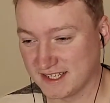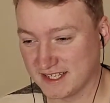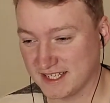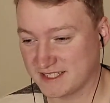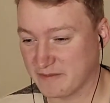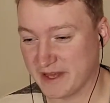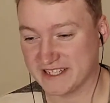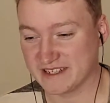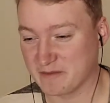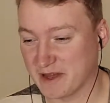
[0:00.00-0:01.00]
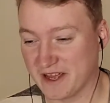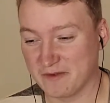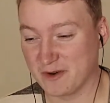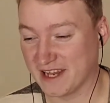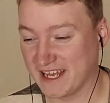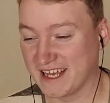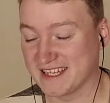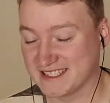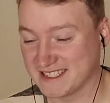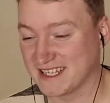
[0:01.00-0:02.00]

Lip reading: That's amazing, man. It really is.